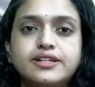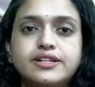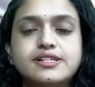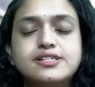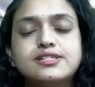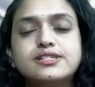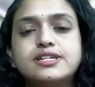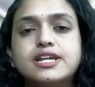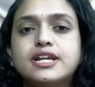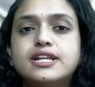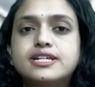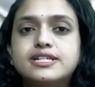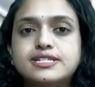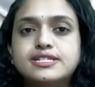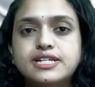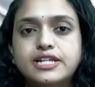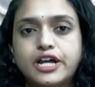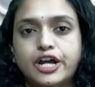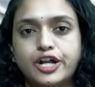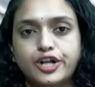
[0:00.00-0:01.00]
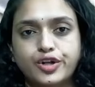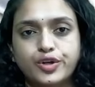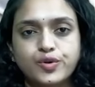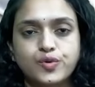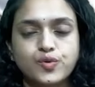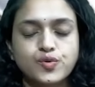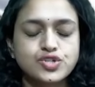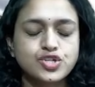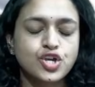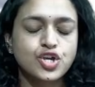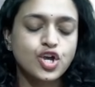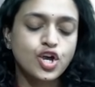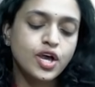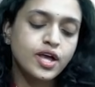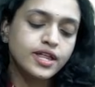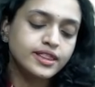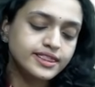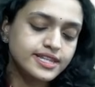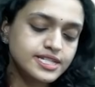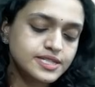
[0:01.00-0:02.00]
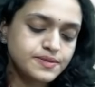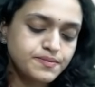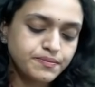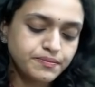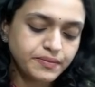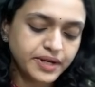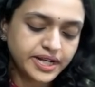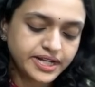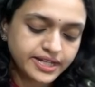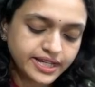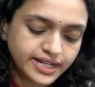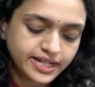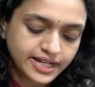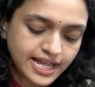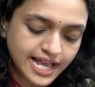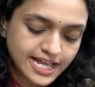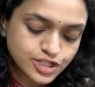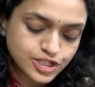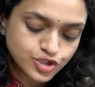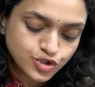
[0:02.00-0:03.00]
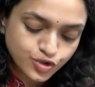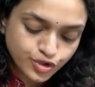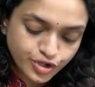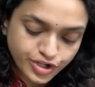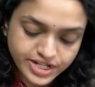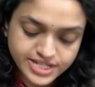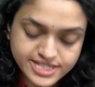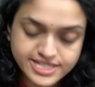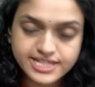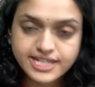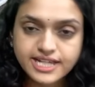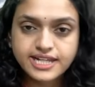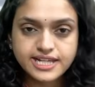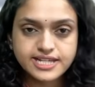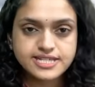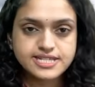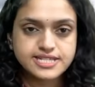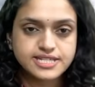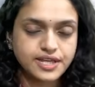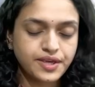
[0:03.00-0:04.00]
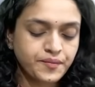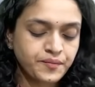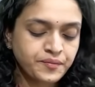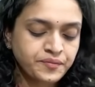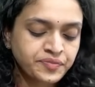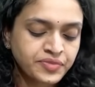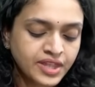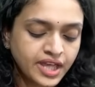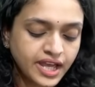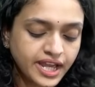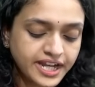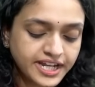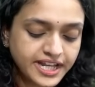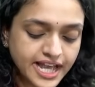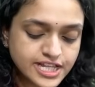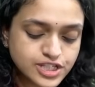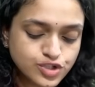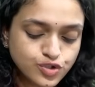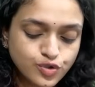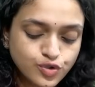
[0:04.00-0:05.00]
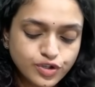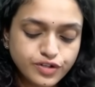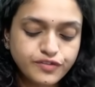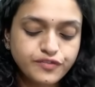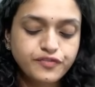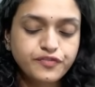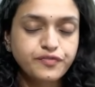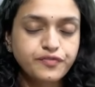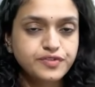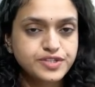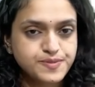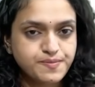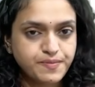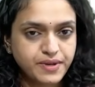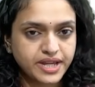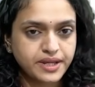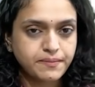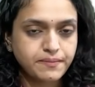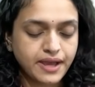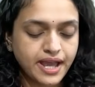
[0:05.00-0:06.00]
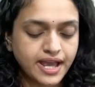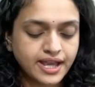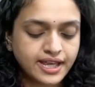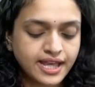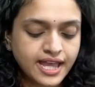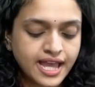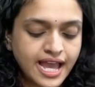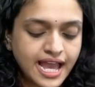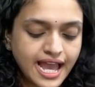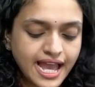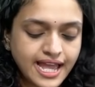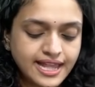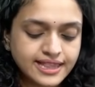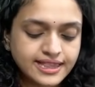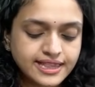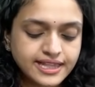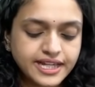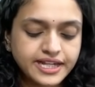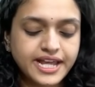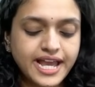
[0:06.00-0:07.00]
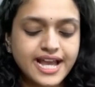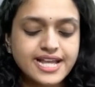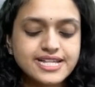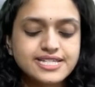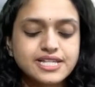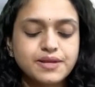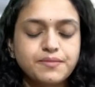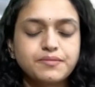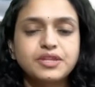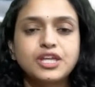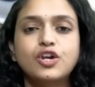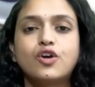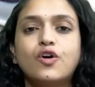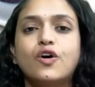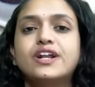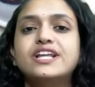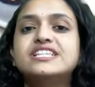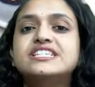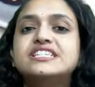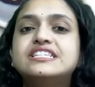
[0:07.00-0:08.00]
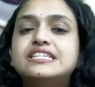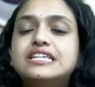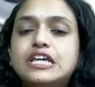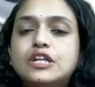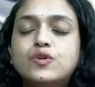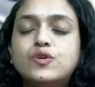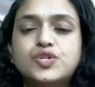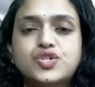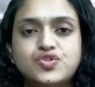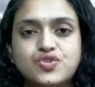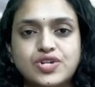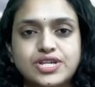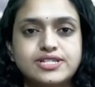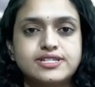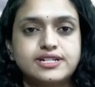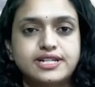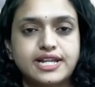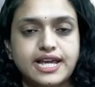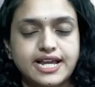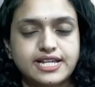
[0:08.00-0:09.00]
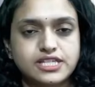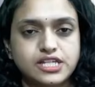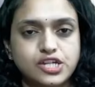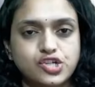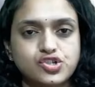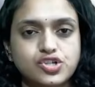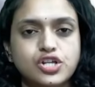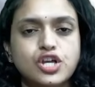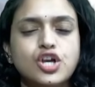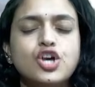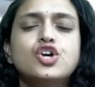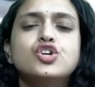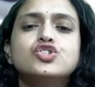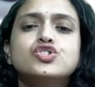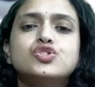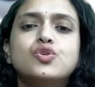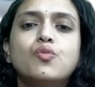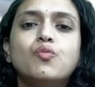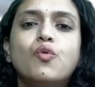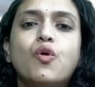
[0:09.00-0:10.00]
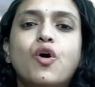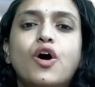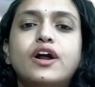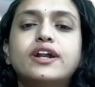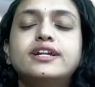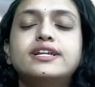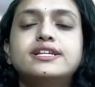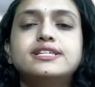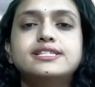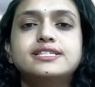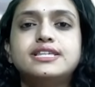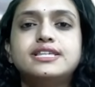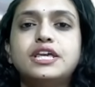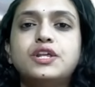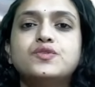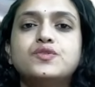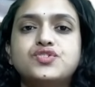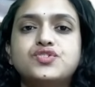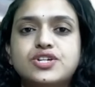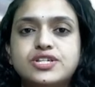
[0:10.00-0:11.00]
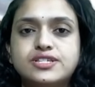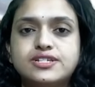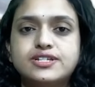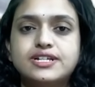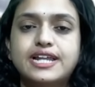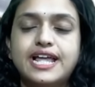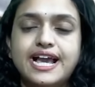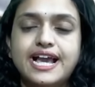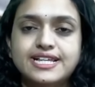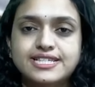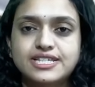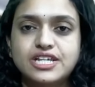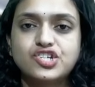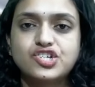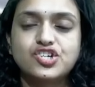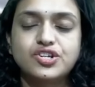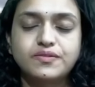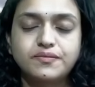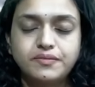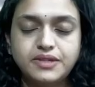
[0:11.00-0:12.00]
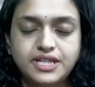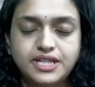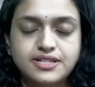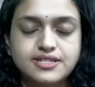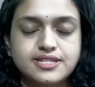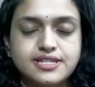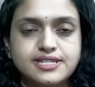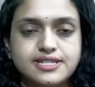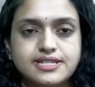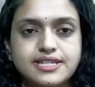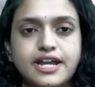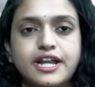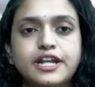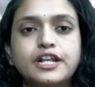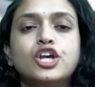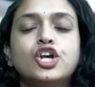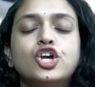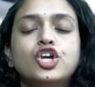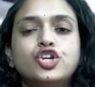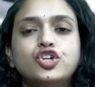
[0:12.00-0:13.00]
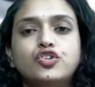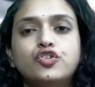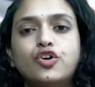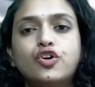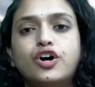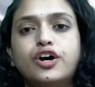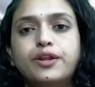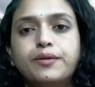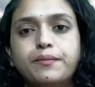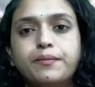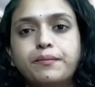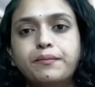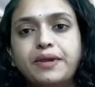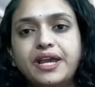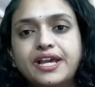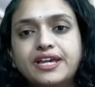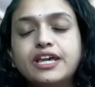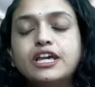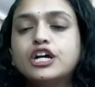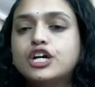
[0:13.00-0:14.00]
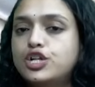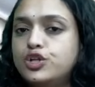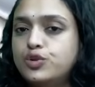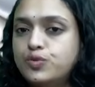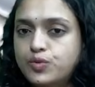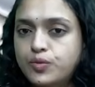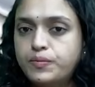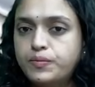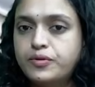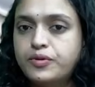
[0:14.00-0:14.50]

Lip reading: stainless steel undergoes. This material has good resiliency, it has good spring back, and it has something called as zero stress relaxation. So what does zero stress relaxation means is that you're making a loop